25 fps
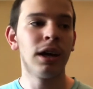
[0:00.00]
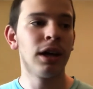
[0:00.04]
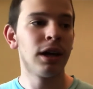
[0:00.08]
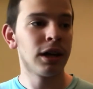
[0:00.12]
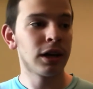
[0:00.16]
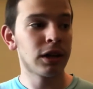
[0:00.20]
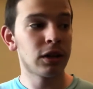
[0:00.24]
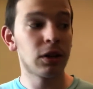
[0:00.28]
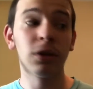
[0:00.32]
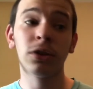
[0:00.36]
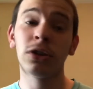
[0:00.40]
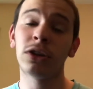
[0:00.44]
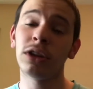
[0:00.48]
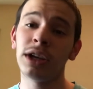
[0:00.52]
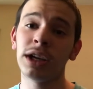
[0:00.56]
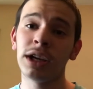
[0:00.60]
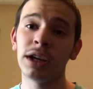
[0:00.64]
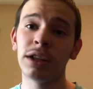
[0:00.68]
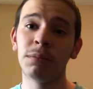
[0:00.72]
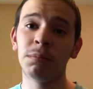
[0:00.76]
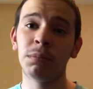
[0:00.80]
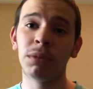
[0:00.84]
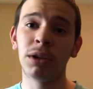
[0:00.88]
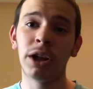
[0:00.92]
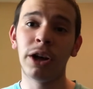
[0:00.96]
Click the link
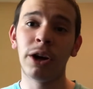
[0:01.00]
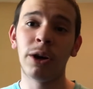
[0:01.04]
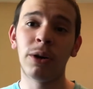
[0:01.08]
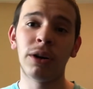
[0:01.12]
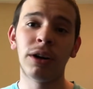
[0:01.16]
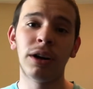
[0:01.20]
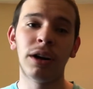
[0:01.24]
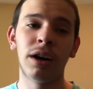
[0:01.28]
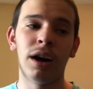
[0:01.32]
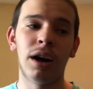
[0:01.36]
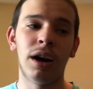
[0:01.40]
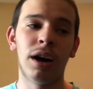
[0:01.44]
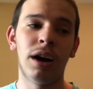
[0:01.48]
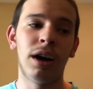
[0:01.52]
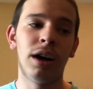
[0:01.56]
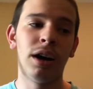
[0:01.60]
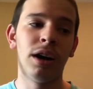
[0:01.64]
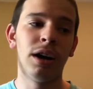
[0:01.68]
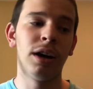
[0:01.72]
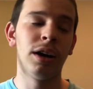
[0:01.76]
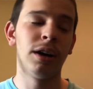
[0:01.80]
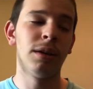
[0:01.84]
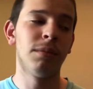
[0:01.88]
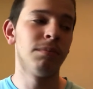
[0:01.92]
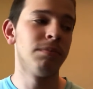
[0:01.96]
in below.
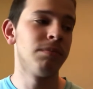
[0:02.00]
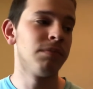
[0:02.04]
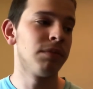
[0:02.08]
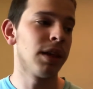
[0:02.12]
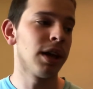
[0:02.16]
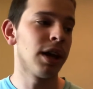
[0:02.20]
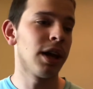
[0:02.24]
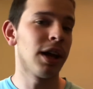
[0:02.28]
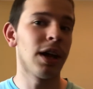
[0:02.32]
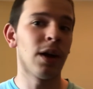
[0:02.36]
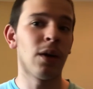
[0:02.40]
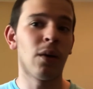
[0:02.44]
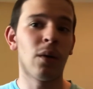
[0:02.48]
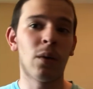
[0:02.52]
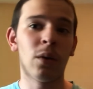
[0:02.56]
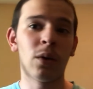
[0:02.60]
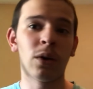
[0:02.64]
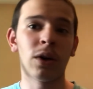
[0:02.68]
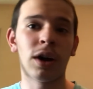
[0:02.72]
Or